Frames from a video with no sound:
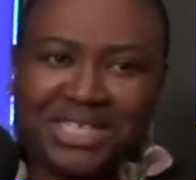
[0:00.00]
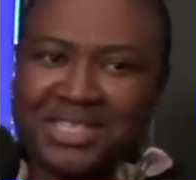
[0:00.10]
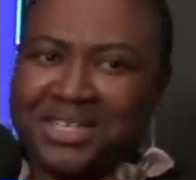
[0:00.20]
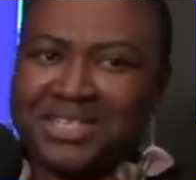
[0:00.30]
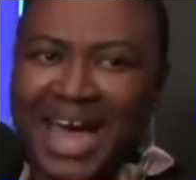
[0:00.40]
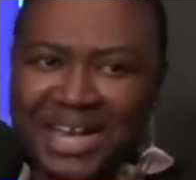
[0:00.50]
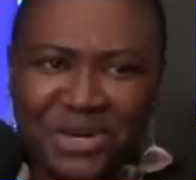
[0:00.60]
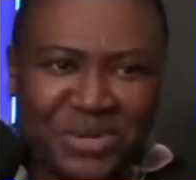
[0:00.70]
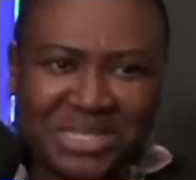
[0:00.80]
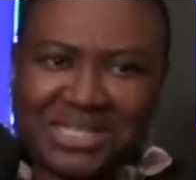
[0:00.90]
I started
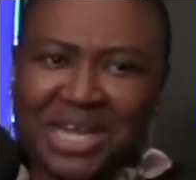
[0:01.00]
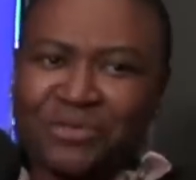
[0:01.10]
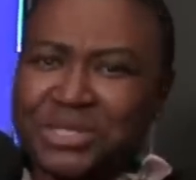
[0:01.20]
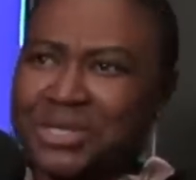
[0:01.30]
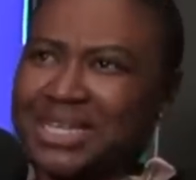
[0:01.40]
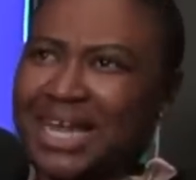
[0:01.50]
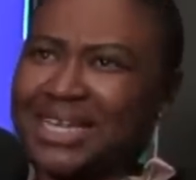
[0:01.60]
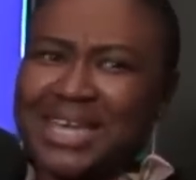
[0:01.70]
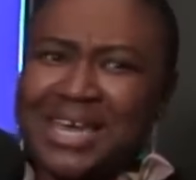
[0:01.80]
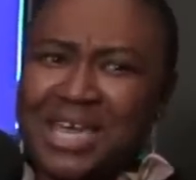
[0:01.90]
hiring staff because I was
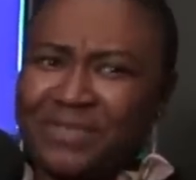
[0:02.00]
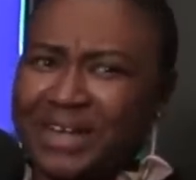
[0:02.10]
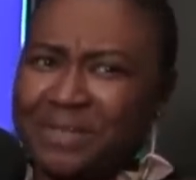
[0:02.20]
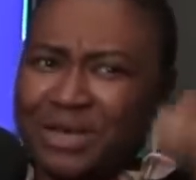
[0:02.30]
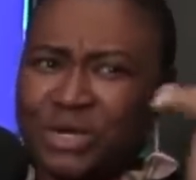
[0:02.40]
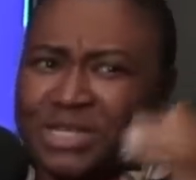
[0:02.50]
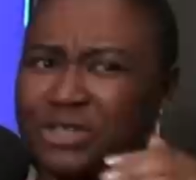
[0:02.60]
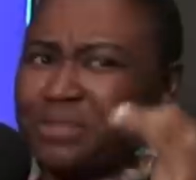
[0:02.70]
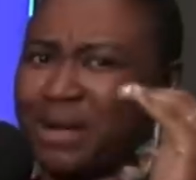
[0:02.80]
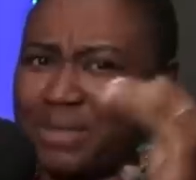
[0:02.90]
like, if I can make
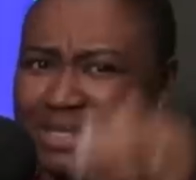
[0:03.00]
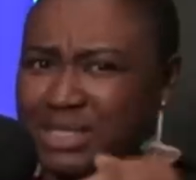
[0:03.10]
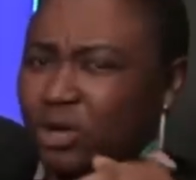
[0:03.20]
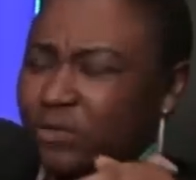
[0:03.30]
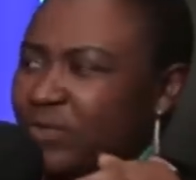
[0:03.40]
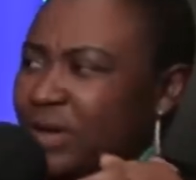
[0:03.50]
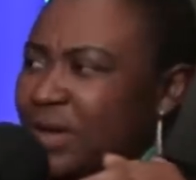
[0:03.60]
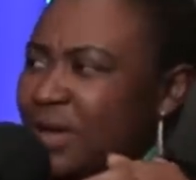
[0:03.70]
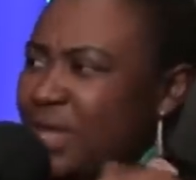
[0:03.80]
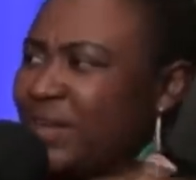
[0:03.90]
20,000 by myself...
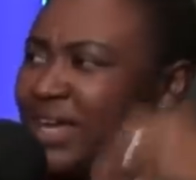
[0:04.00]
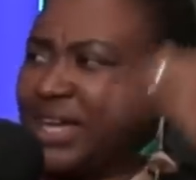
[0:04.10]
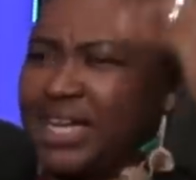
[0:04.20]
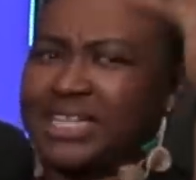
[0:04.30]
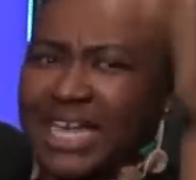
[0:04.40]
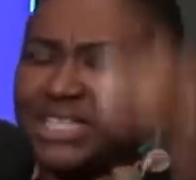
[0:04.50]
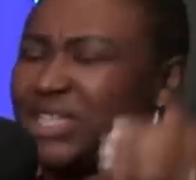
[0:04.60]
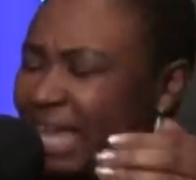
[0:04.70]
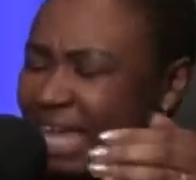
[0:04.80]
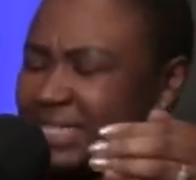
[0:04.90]
If I can get
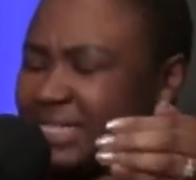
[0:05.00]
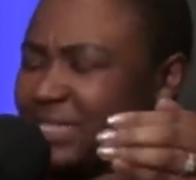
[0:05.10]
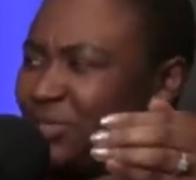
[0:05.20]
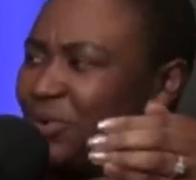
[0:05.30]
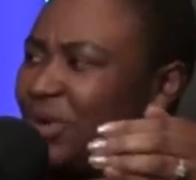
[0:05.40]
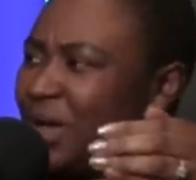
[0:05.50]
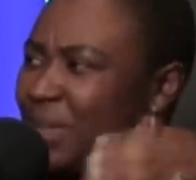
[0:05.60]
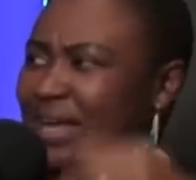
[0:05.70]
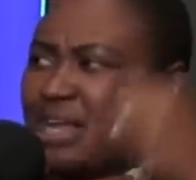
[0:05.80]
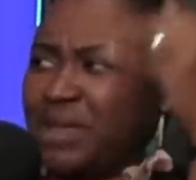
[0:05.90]
extra hands, you know,
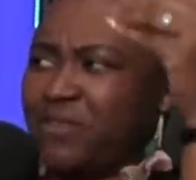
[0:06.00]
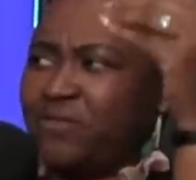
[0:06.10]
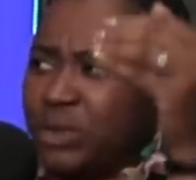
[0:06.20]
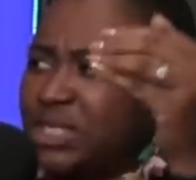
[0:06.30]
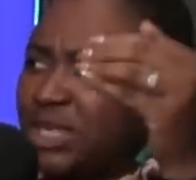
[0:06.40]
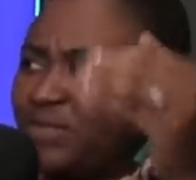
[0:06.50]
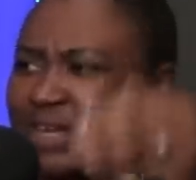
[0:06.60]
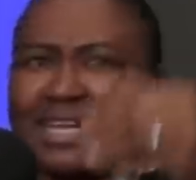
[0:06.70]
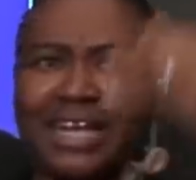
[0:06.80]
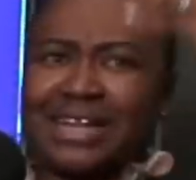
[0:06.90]
then I can make 40. If
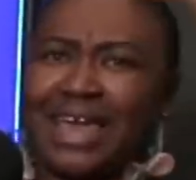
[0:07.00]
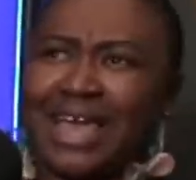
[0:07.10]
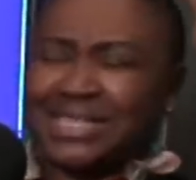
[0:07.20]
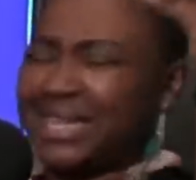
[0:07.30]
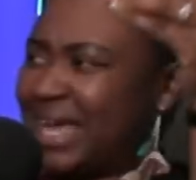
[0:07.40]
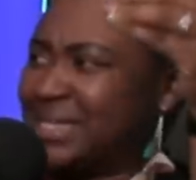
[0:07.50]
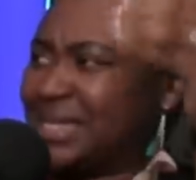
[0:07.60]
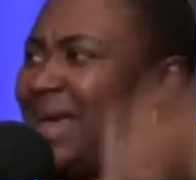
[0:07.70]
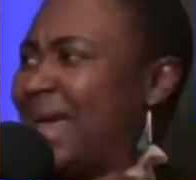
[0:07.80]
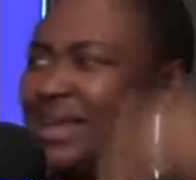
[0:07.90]
I can get extra
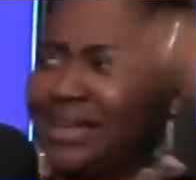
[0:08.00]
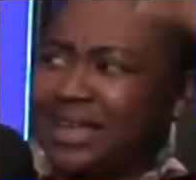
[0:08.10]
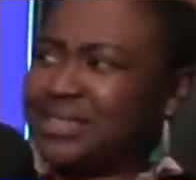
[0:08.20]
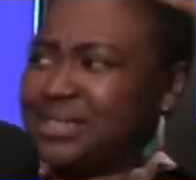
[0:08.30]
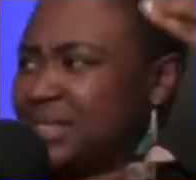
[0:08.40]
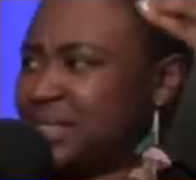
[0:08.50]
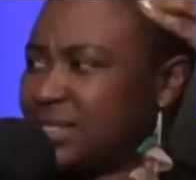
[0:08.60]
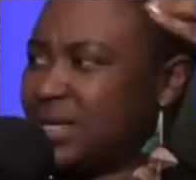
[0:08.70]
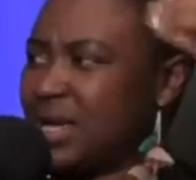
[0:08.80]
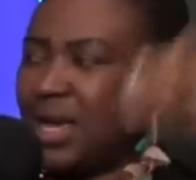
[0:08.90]
hands, I can get
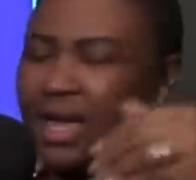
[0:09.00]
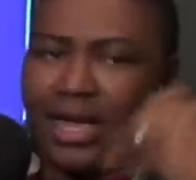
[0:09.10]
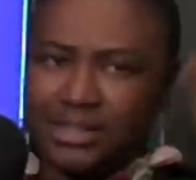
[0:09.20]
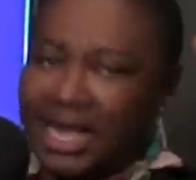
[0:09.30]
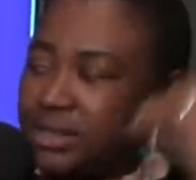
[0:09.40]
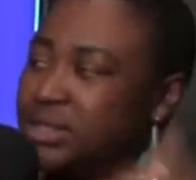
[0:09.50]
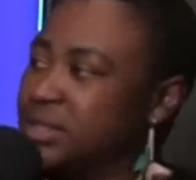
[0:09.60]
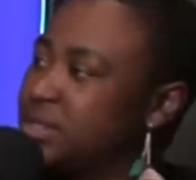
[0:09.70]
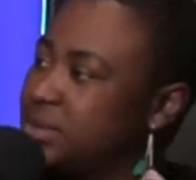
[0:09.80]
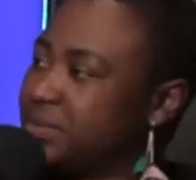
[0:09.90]
60. And I
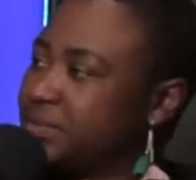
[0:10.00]
did.